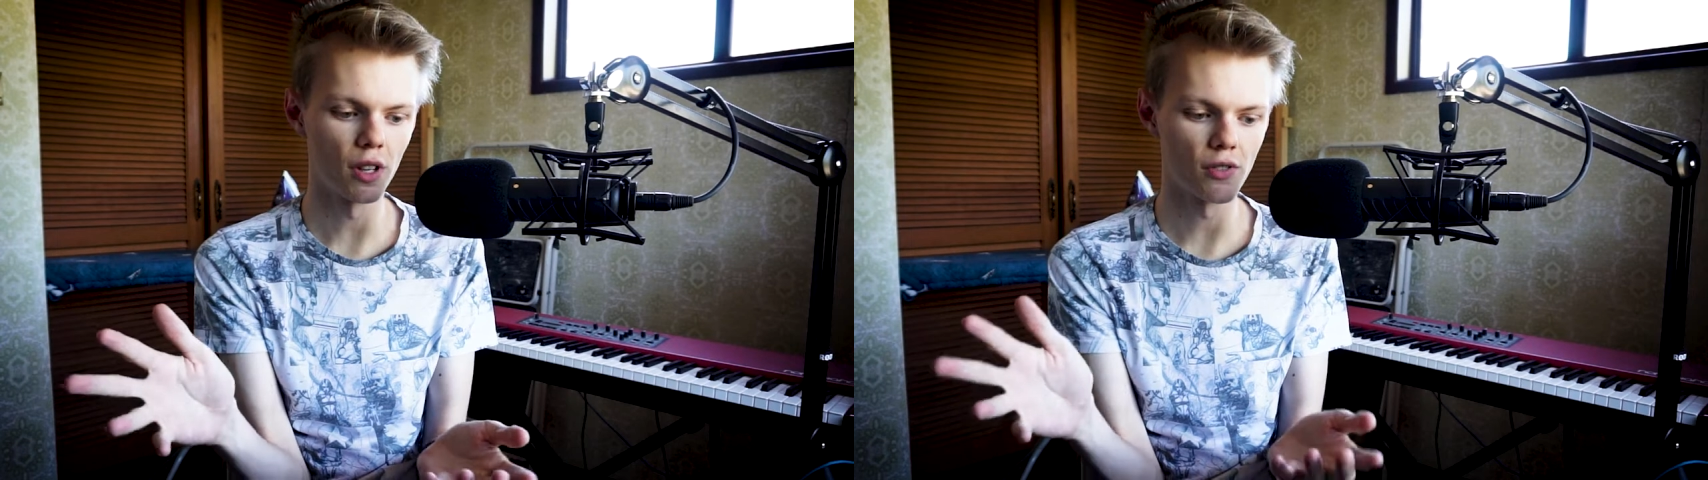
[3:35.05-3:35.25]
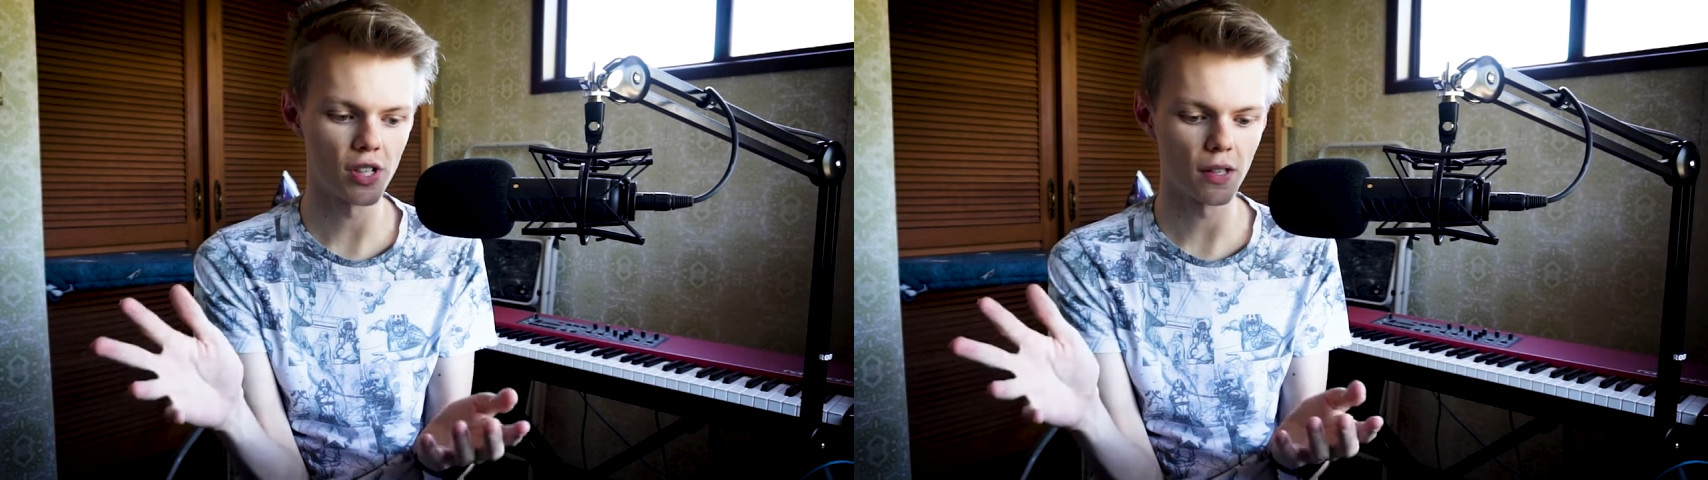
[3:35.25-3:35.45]

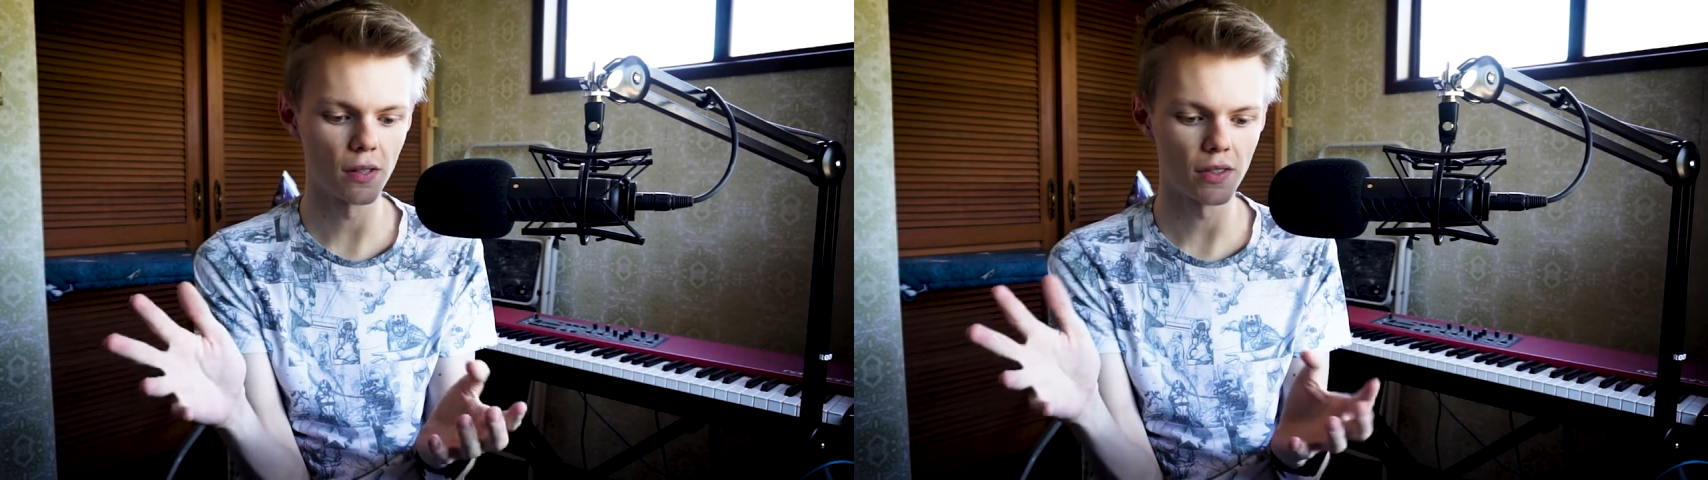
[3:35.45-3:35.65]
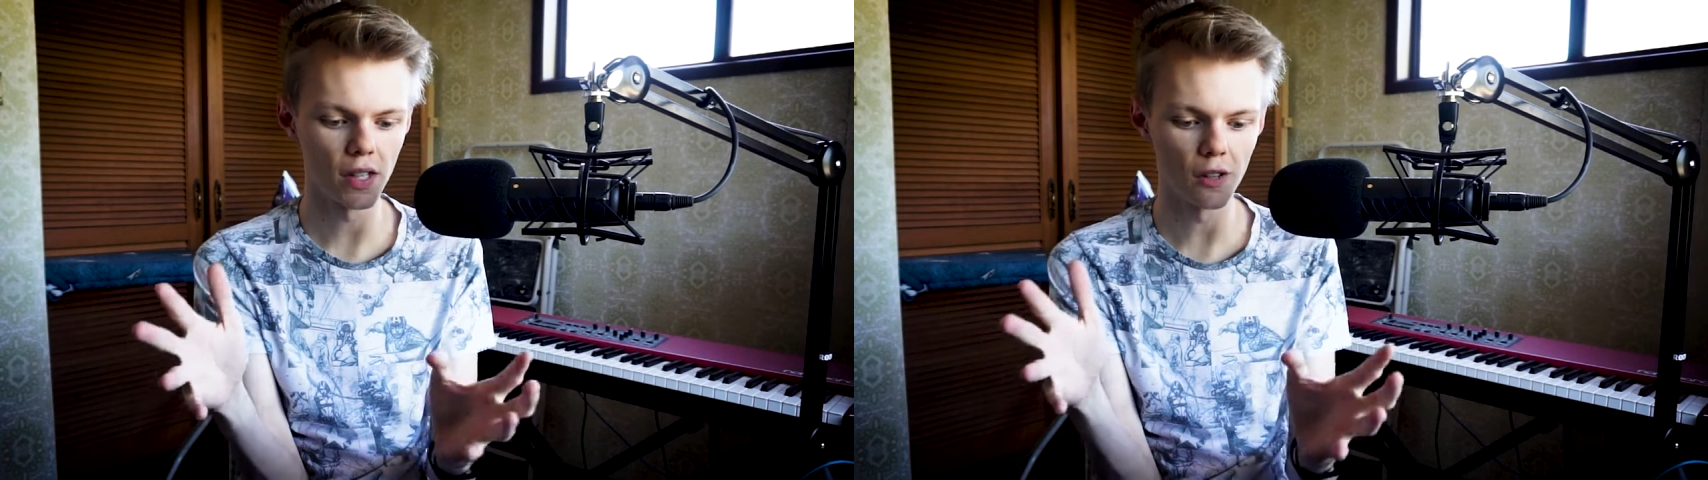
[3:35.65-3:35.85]
have said
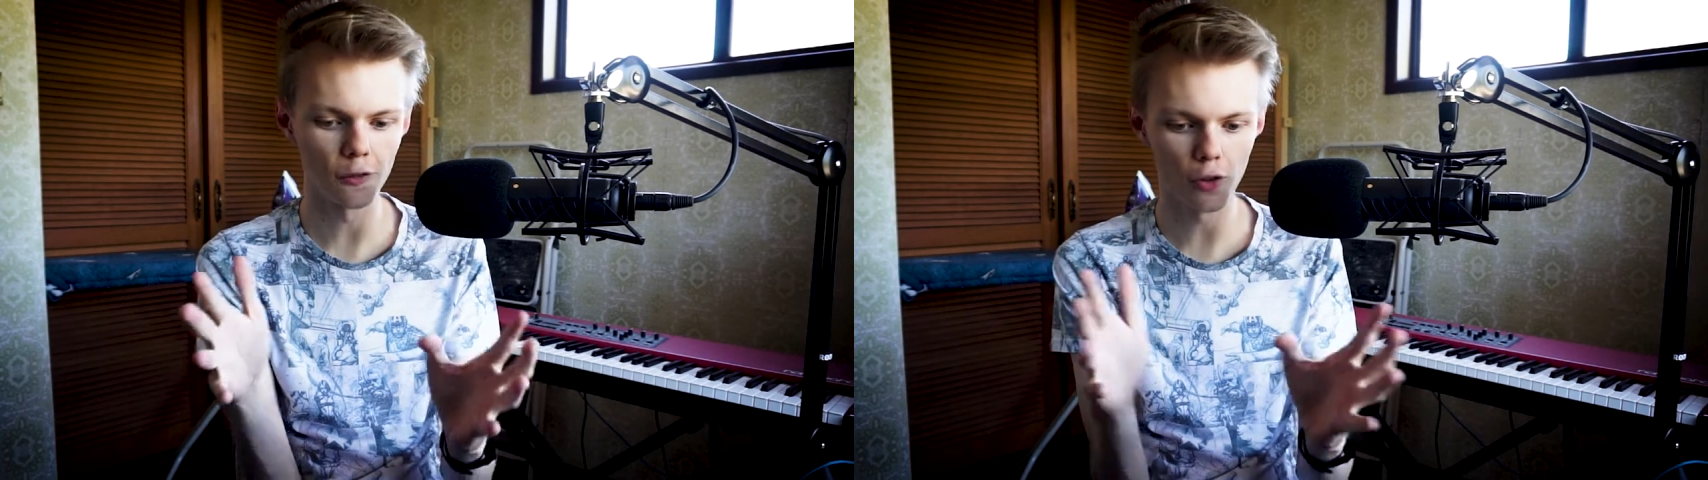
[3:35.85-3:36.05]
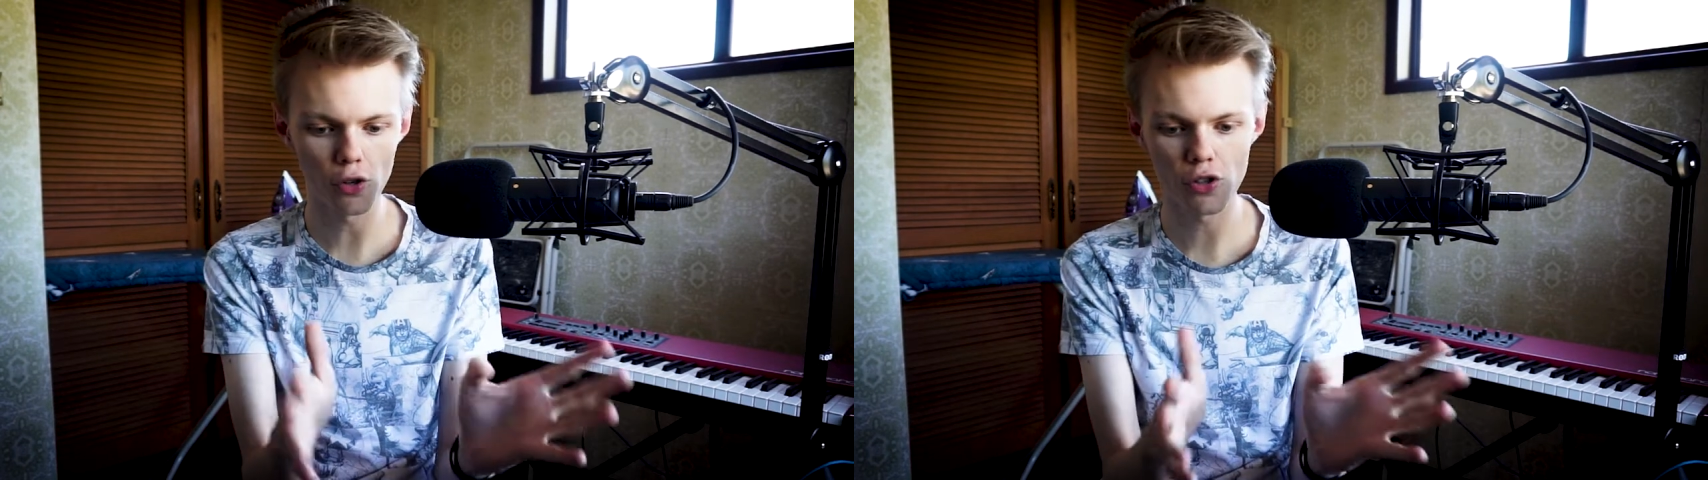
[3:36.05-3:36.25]
that the
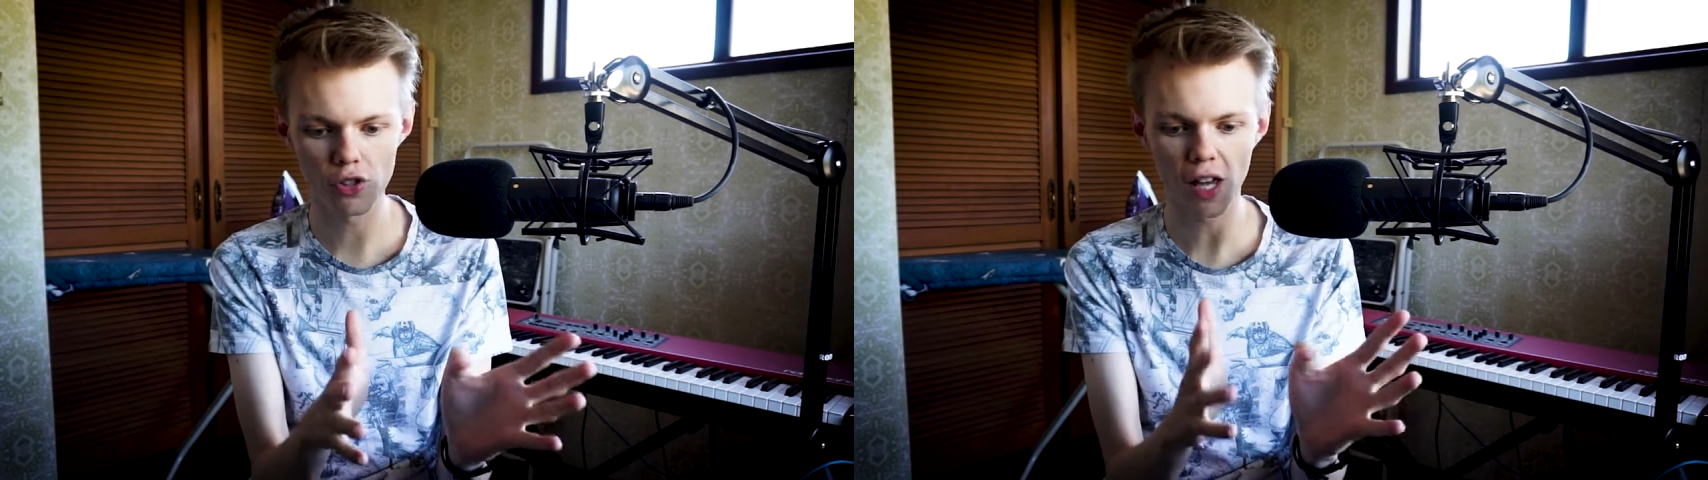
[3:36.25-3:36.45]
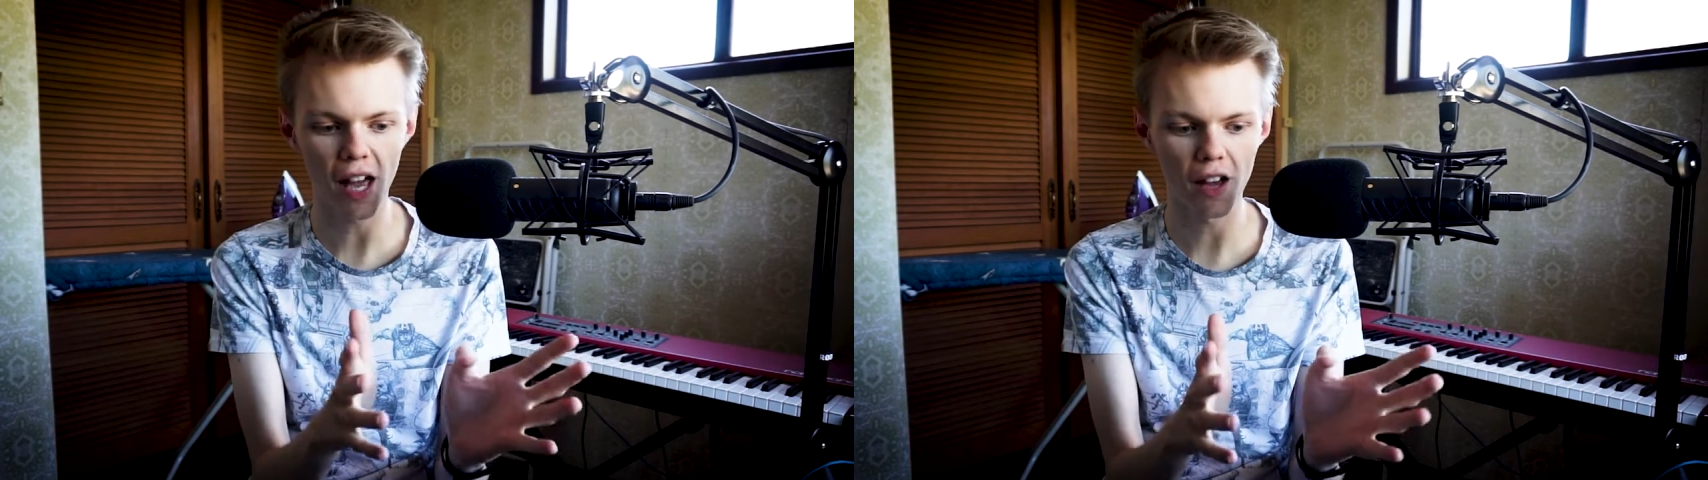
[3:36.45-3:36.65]

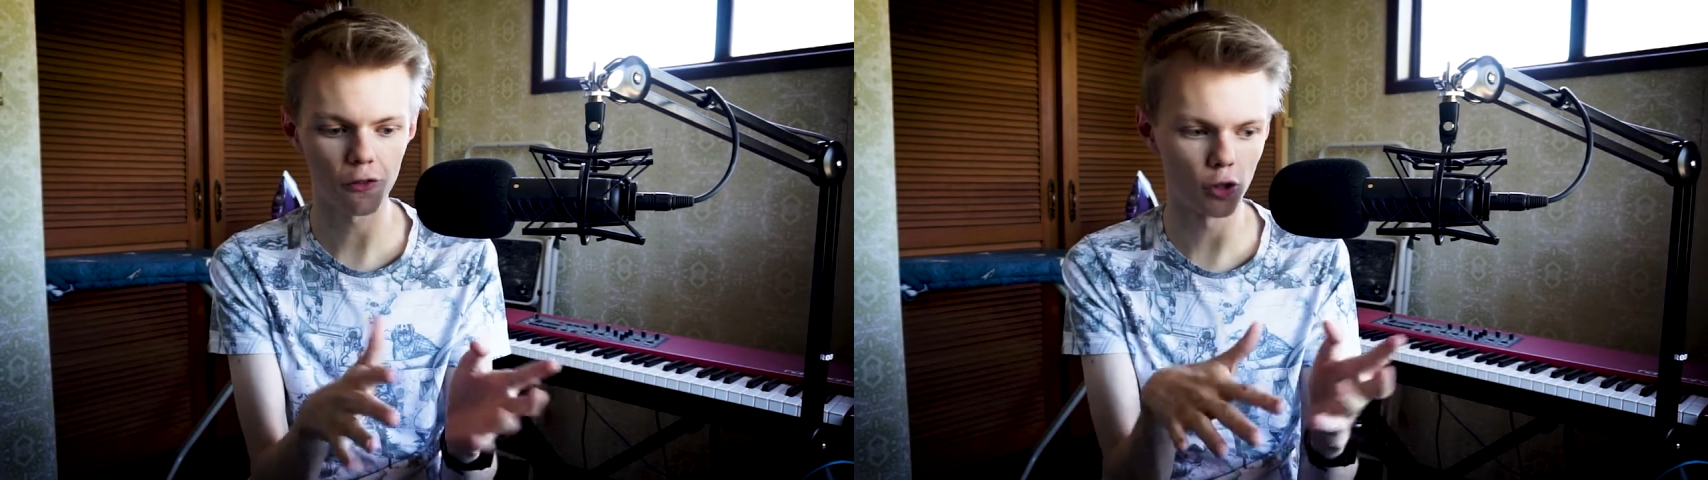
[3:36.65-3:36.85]
first half